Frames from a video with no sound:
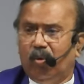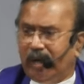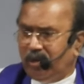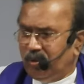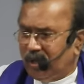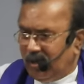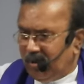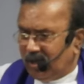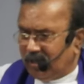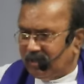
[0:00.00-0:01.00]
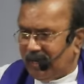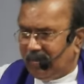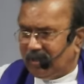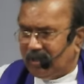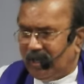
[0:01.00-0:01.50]
"Why do you come on a
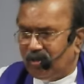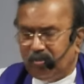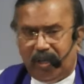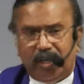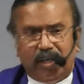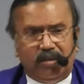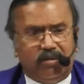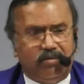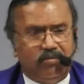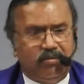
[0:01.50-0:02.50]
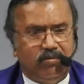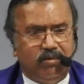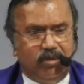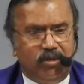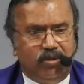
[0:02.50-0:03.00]
Sabbath day to be healed?
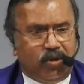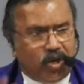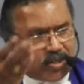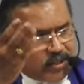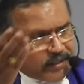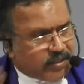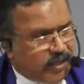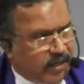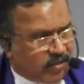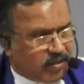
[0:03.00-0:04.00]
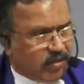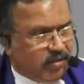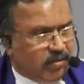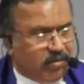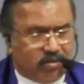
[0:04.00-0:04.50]
You have got 6 days
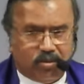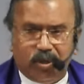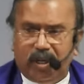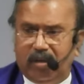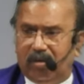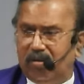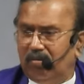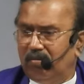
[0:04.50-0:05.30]
to heal."